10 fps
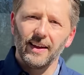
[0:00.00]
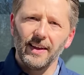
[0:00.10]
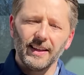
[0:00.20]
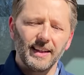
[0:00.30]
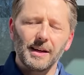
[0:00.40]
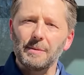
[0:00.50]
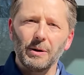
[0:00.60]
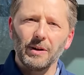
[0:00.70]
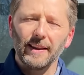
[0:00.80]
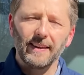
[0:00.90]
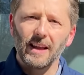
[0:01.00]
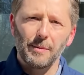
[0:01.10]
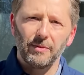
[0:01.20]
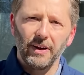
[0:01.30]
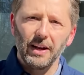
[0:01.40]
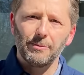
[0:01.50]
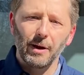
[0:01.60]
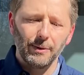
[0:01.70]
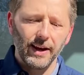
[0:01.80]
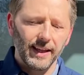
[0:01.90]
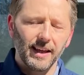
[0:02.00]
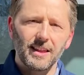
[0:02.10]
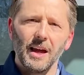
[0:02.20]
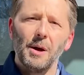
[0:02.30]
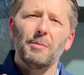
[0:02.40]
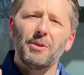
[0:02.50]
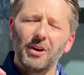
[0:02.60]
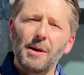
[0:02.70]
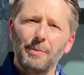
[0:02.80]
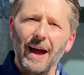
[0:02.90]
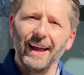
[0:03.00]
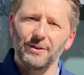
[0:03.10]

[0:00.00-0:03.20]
They didn't come out at the top of any of my rankings, but they're not bad.